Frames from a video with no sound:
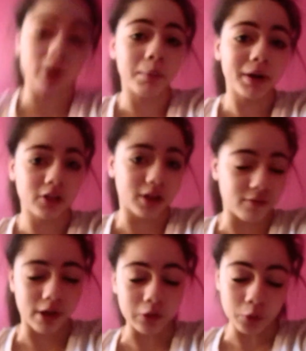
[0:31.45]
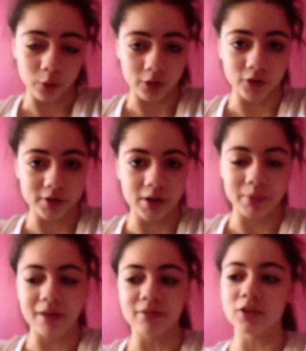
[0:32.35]
apparently every Holy Thursday we
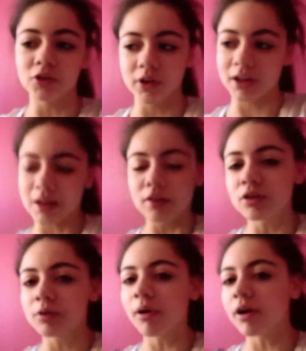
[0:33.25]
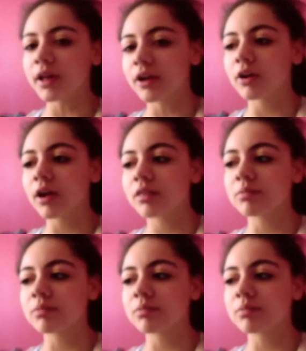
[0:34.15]
have a little like Easter party at her house,